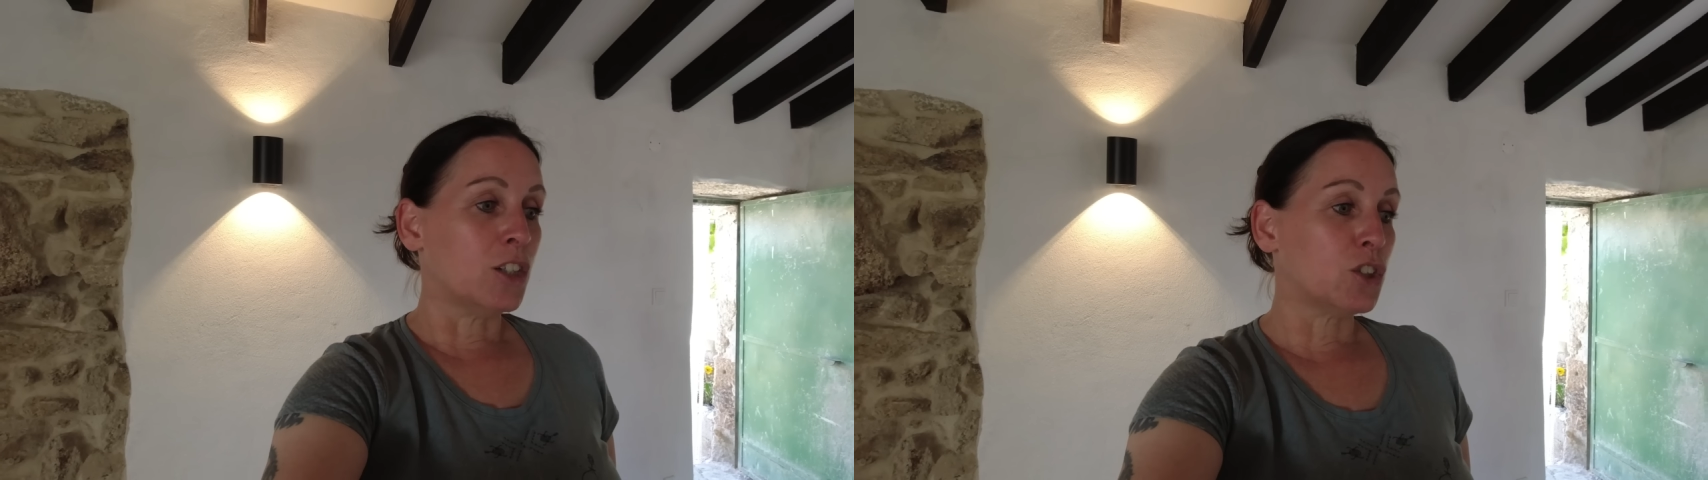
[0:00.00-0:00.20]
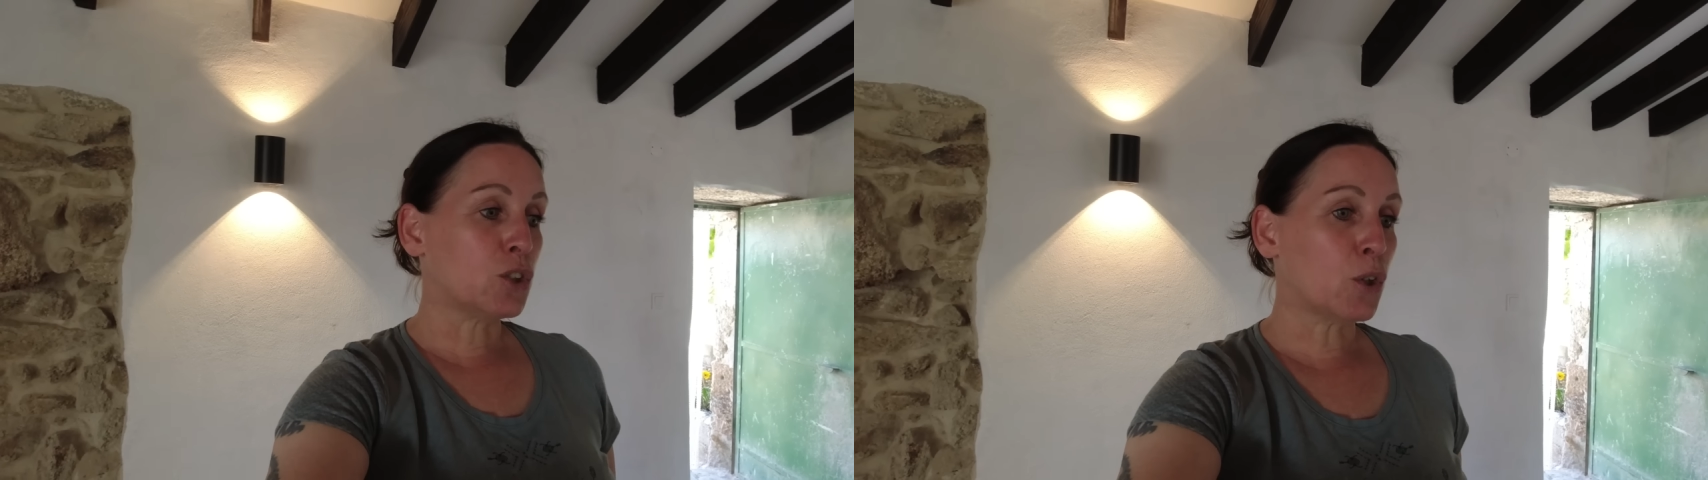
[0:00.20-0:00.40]

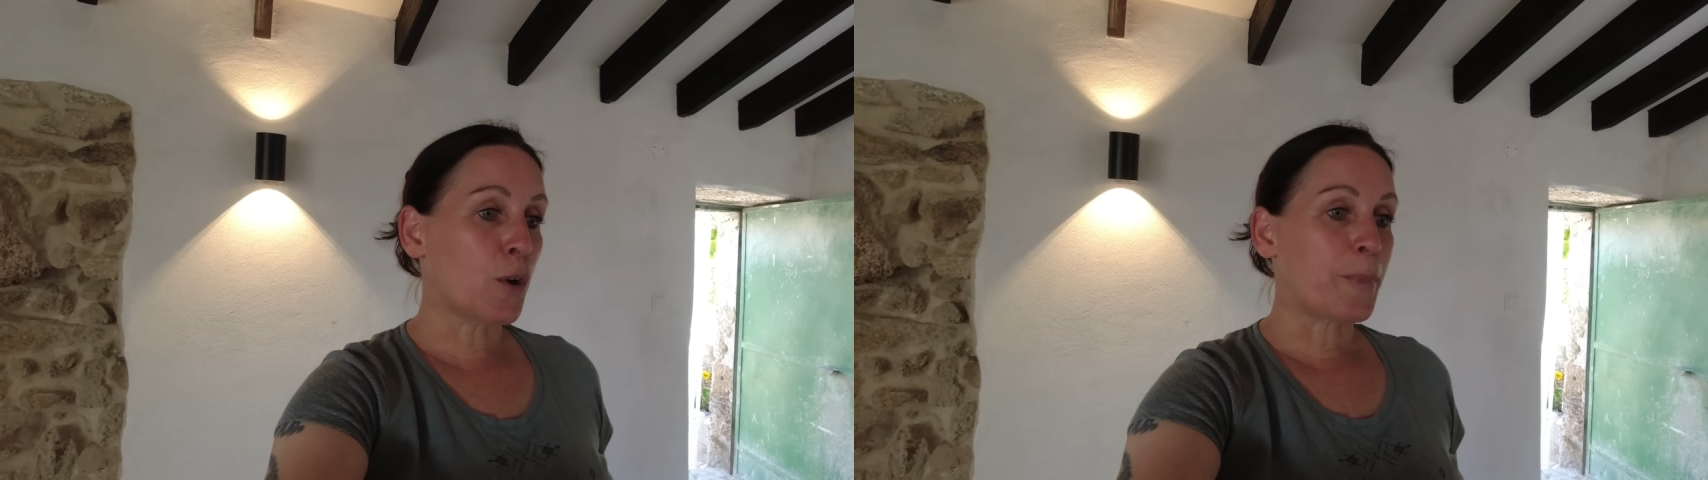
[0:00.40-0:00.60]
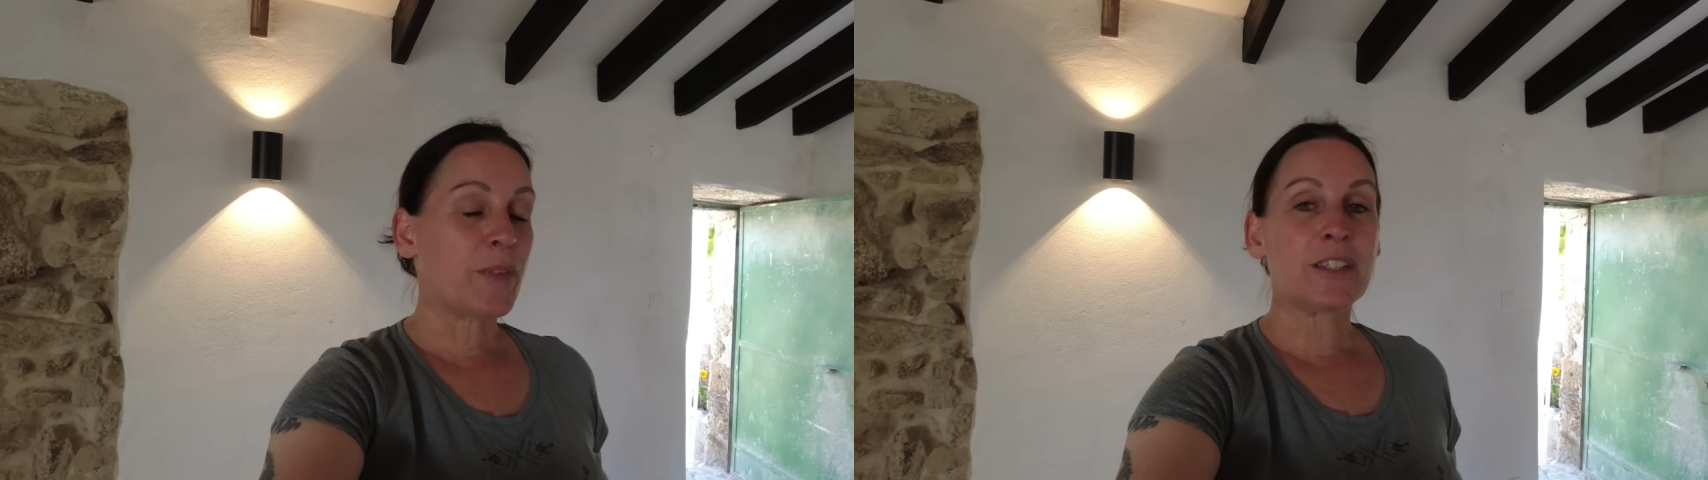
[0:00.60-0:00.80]

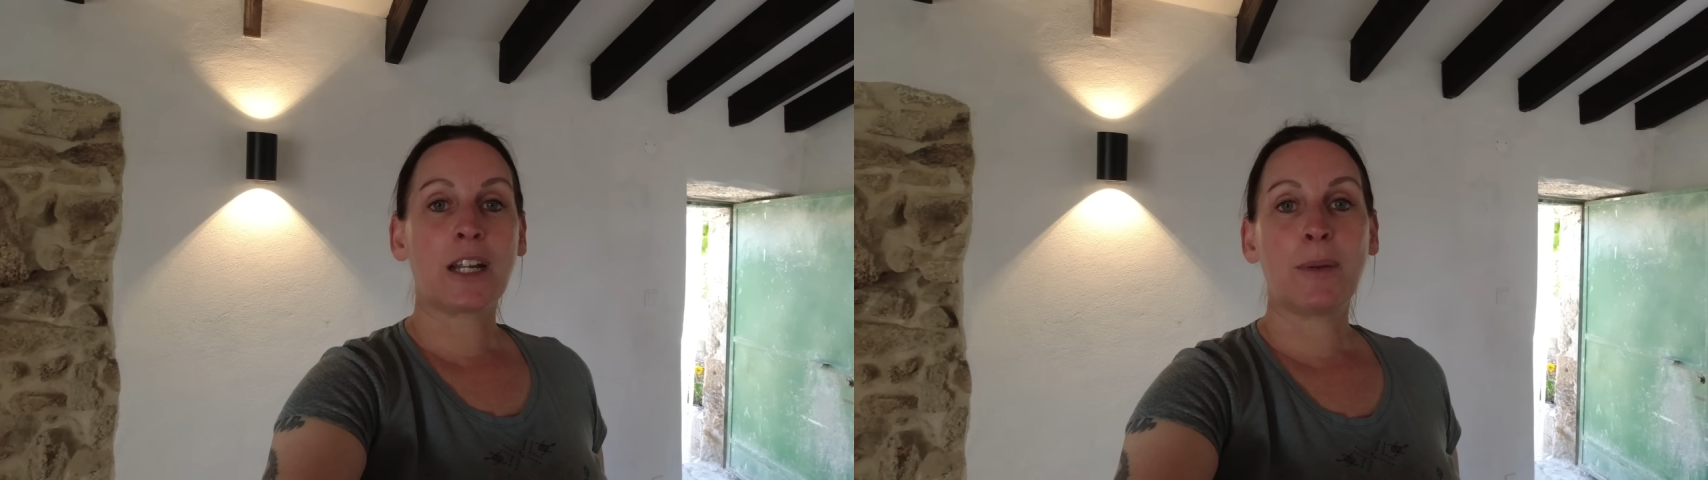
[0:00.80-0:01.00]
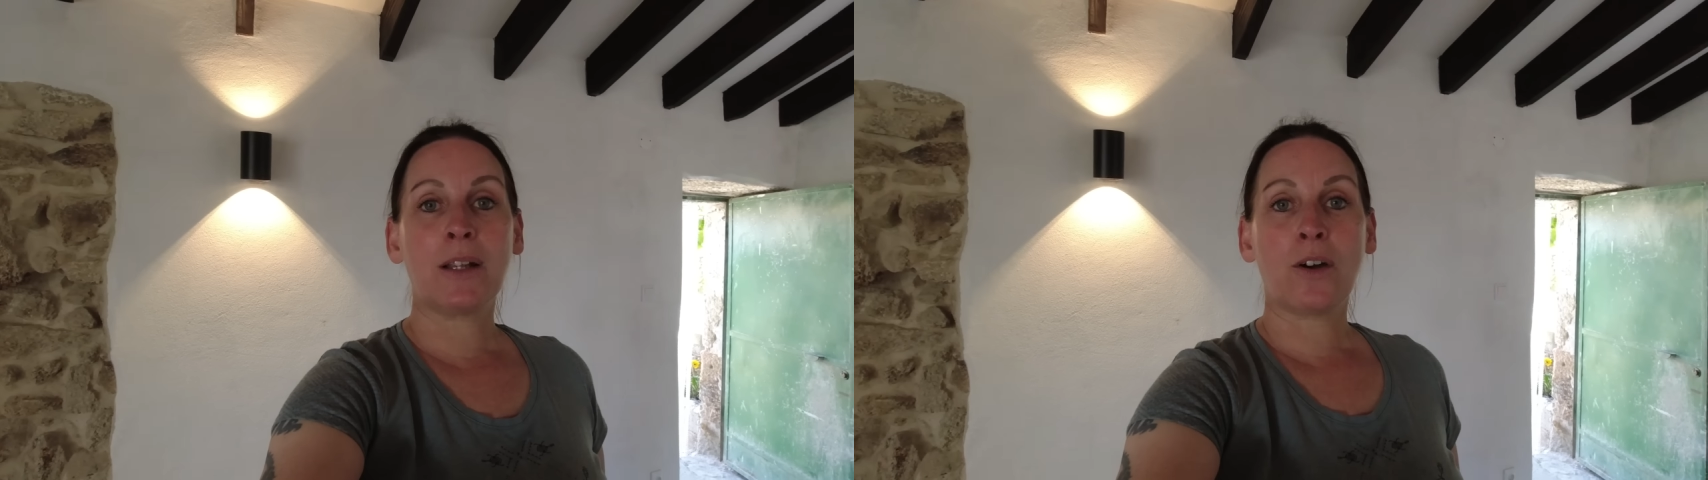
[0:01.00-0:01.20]
So it's going to be a